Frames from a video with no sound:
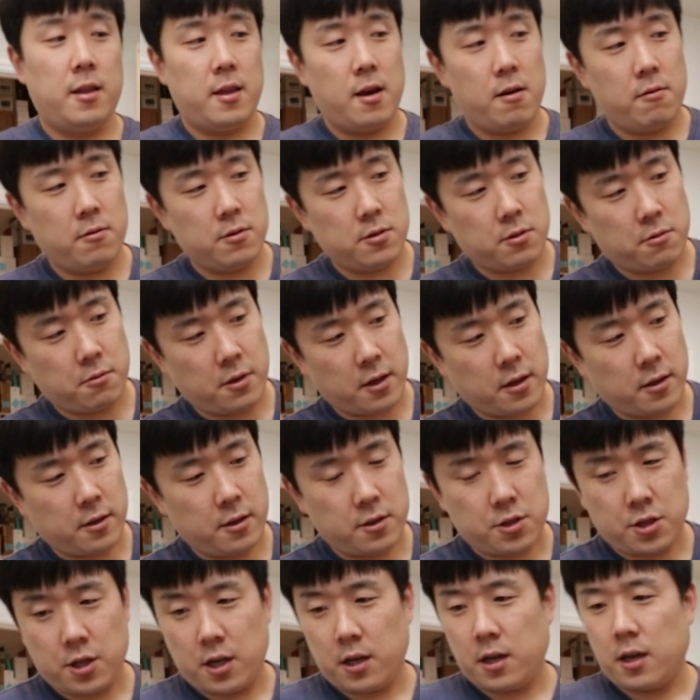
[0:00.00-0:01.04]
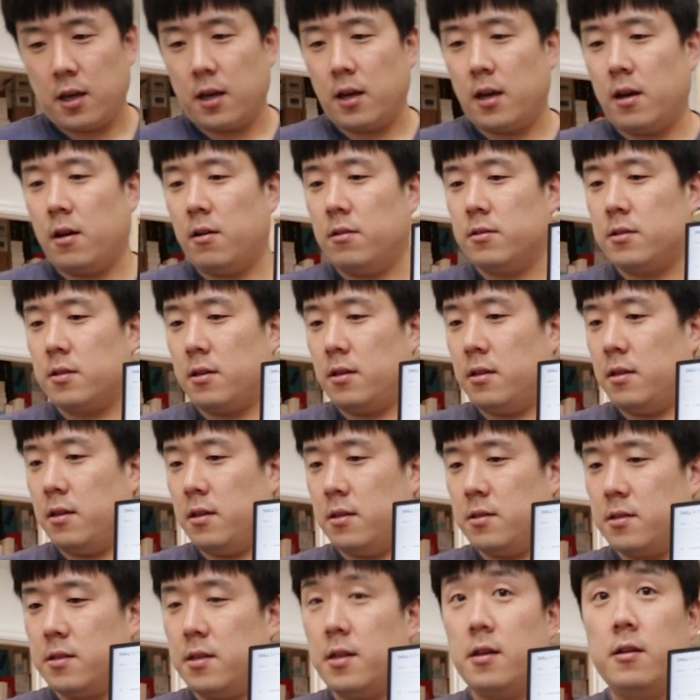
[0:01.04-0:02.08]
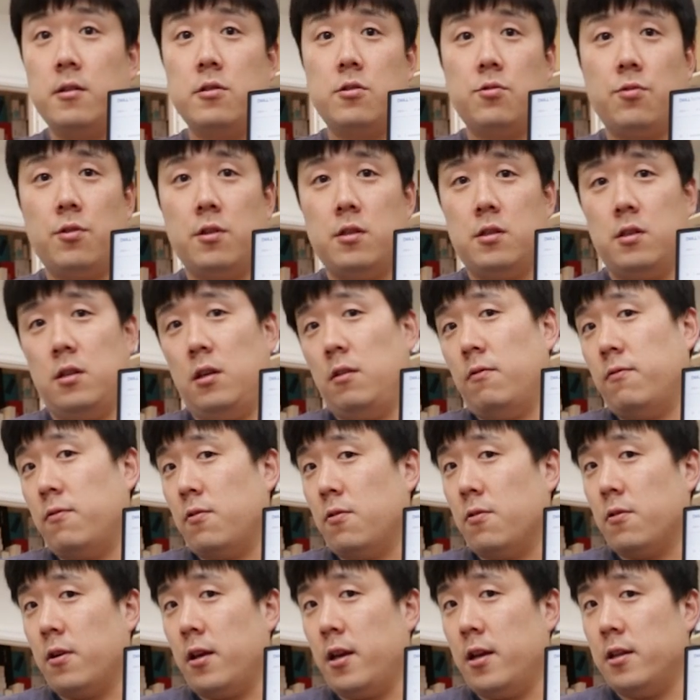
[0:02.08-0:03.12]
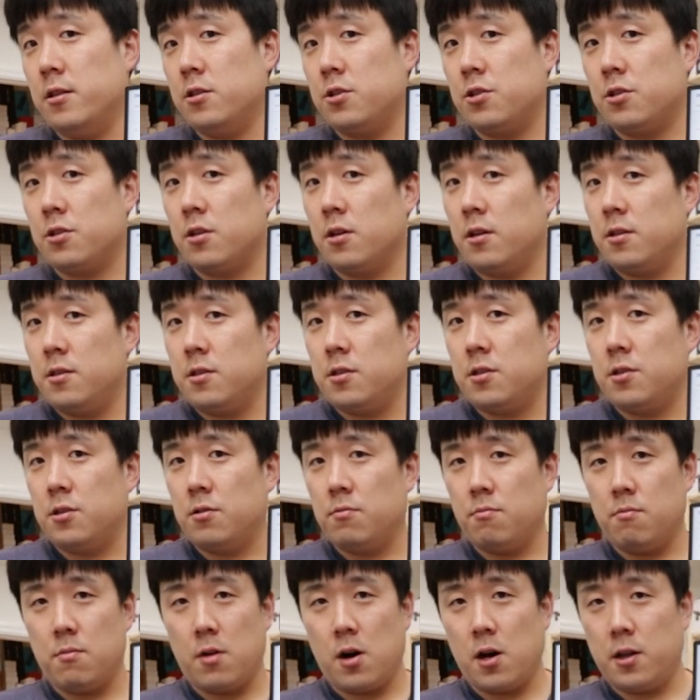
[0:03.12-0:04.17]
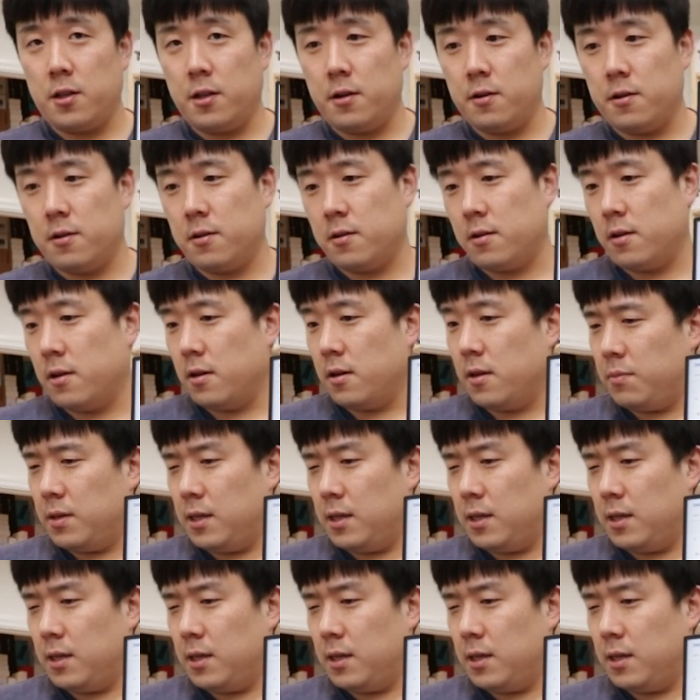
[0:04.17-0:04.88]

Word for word: that was quickly checking out this Dell 24 inch touch monitor